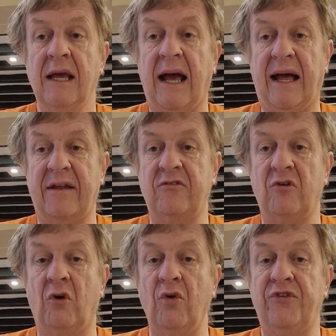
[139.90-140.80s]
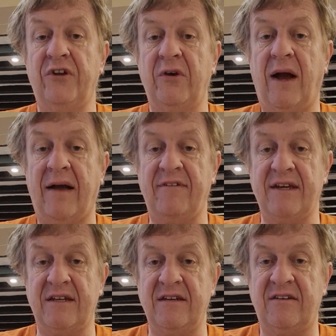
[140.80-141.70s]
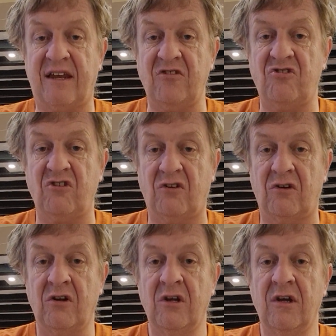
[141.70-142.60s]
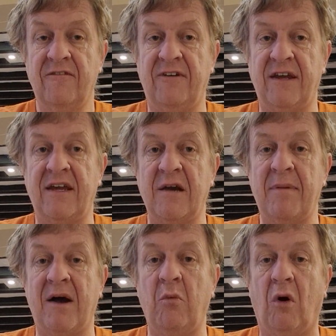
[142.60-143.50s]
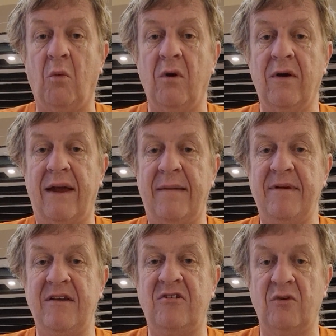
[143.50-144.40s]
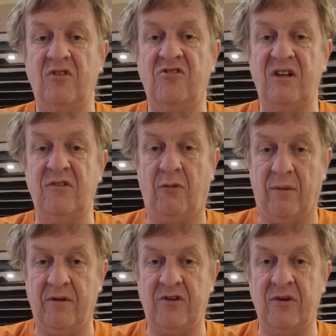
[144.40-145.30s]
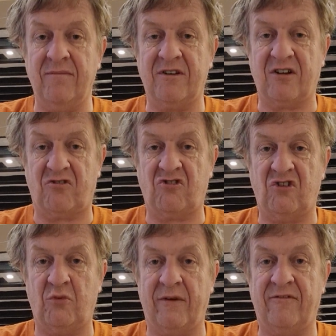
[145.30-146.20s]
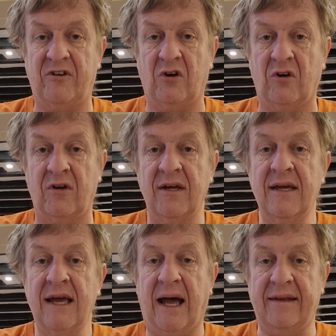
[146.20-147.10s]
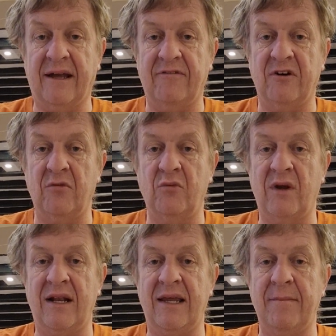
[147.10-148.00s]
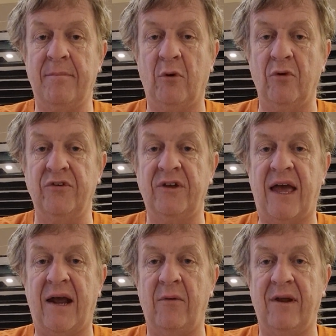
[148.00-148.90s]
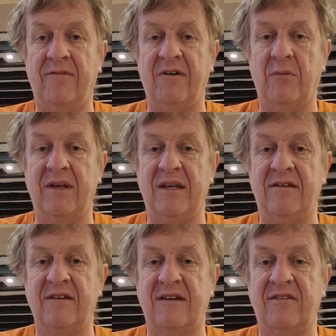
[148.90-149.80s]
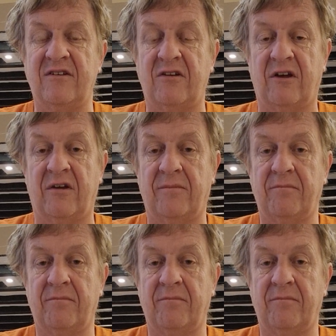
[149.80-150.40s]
And also having an intention, thinking about what we're aiming to achieve when we're doing the touches with the dog, another really important area that we need to consider.